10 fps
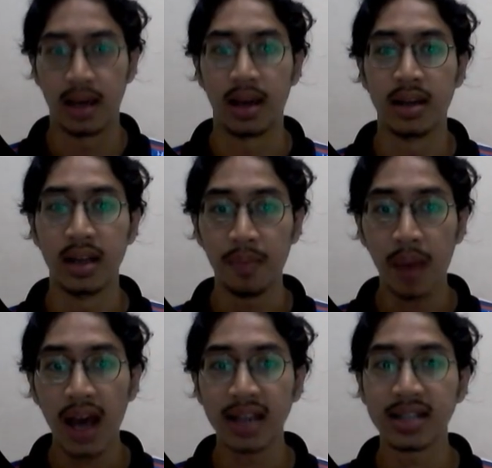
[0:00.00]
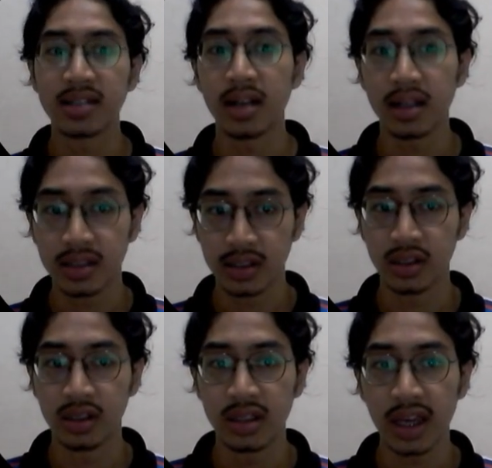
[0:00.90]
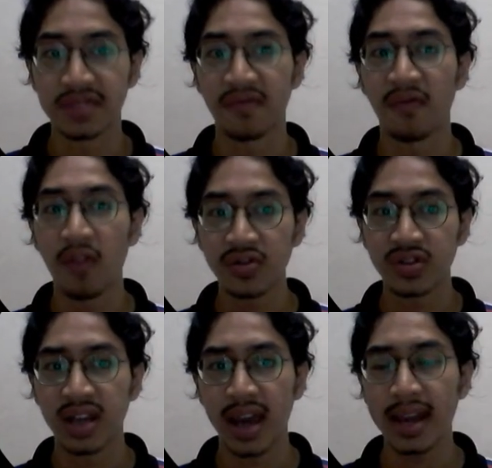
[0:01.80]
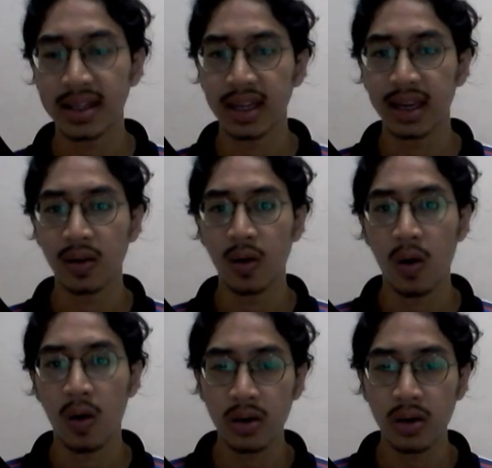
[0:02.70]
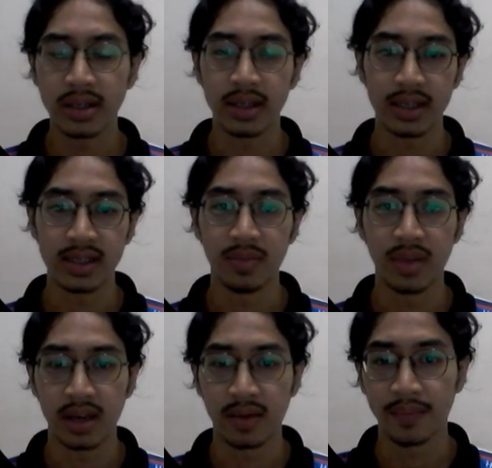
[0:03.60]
the applied structural test force acting on the assembly.